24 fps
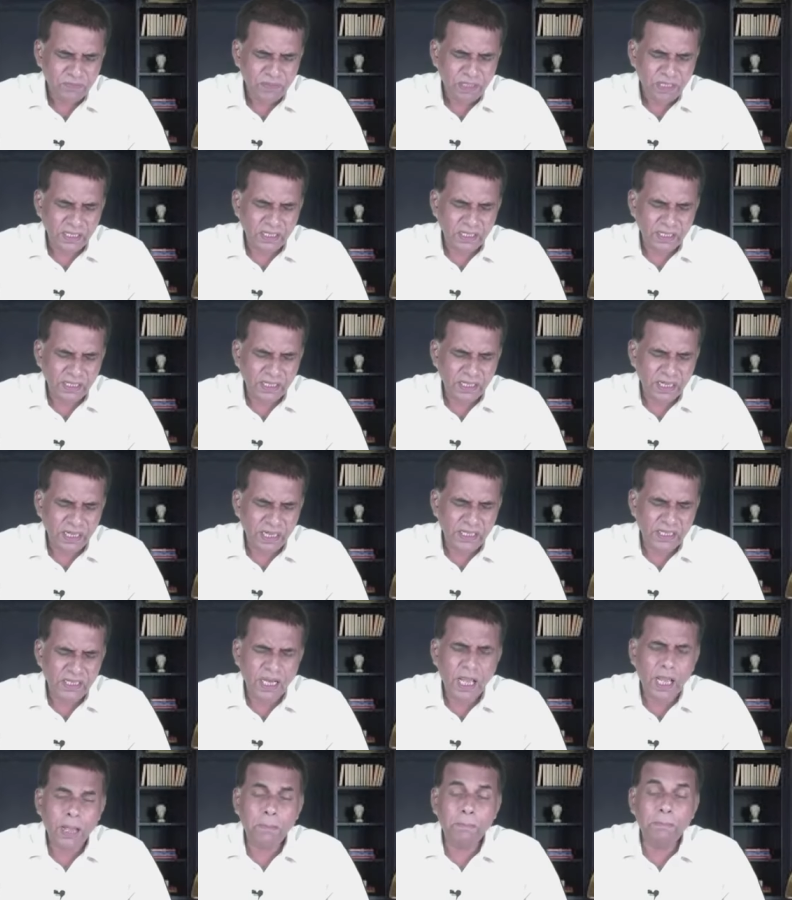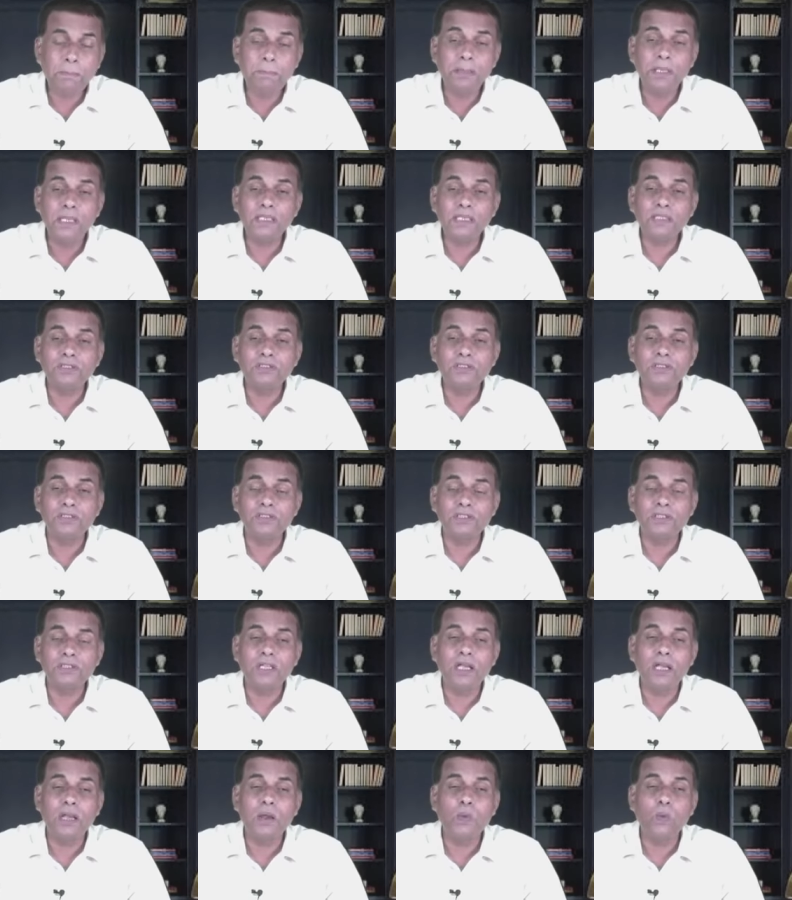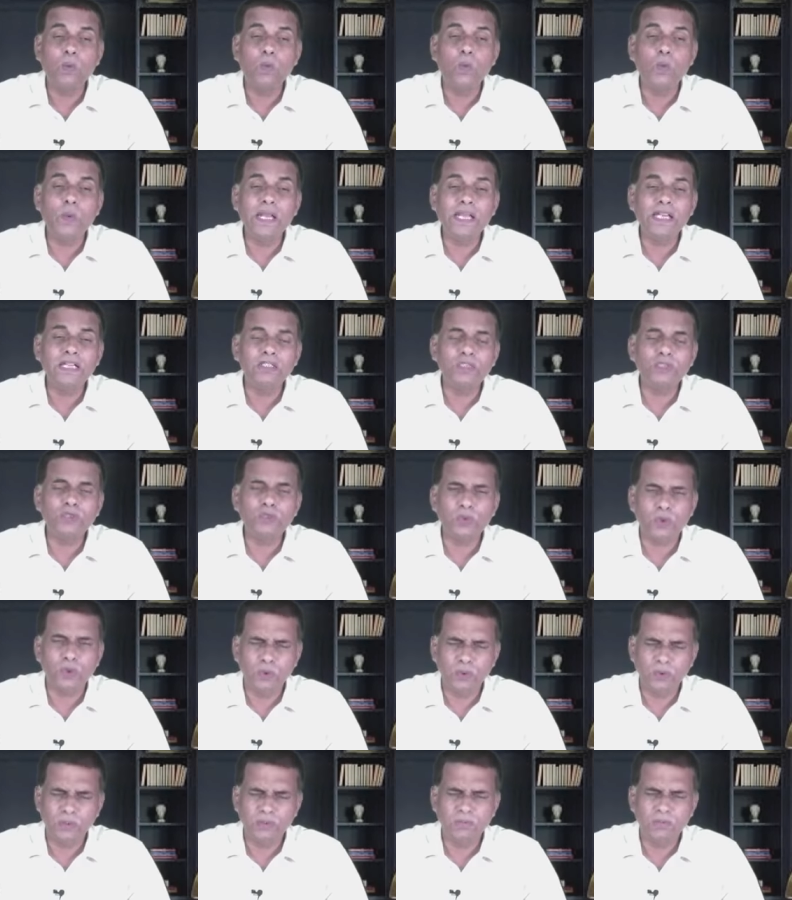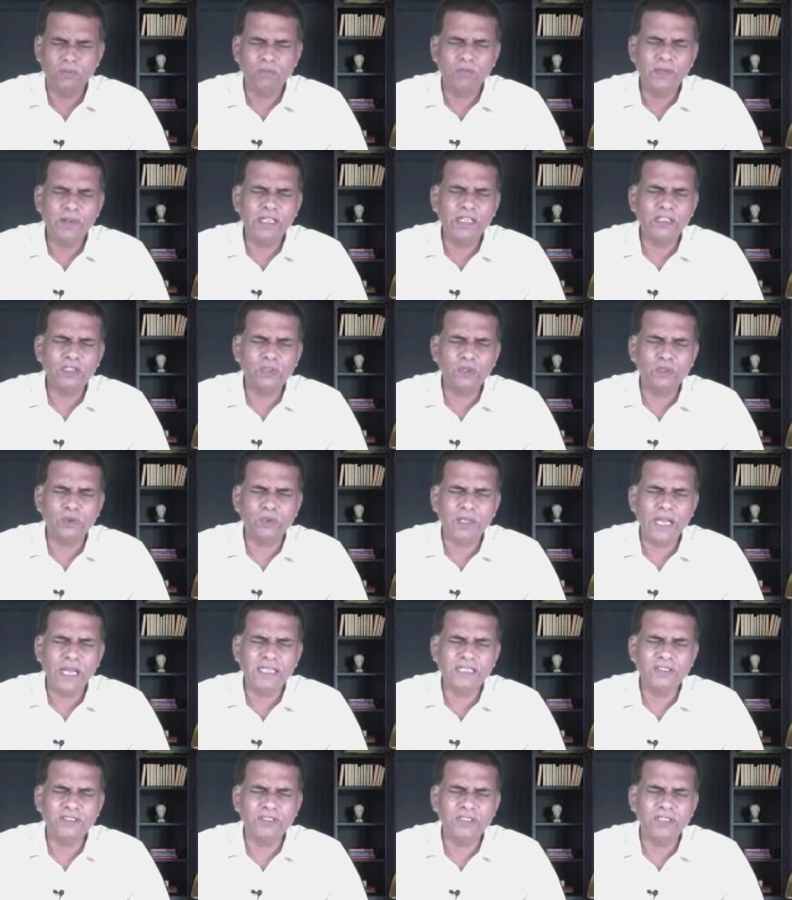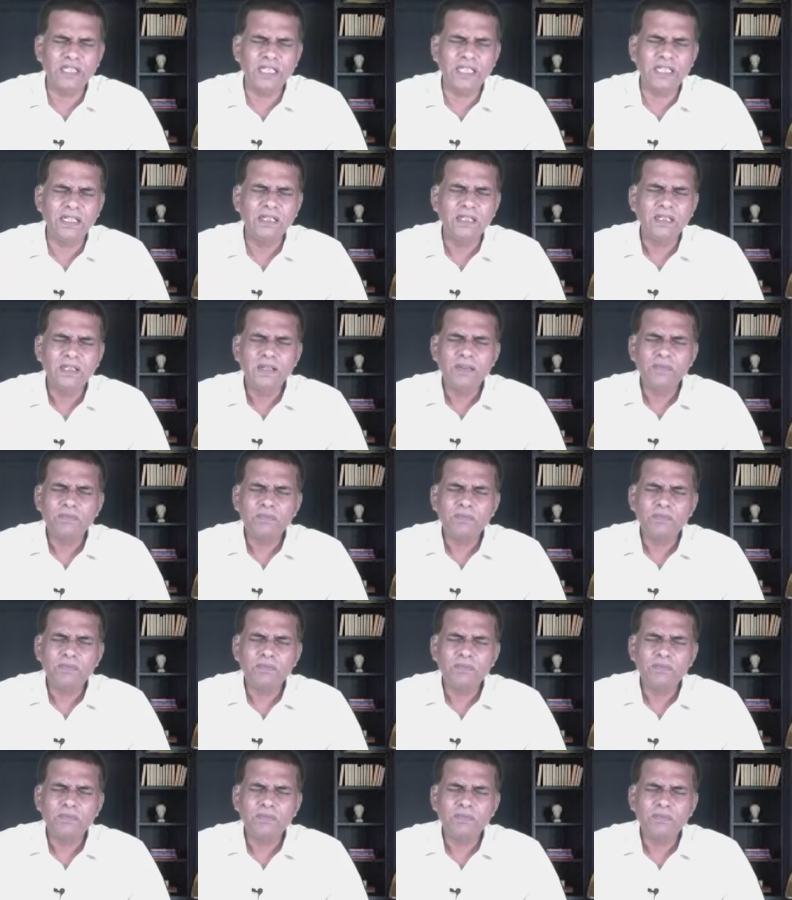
Uh, Rita Pearl sister very soon very soon I see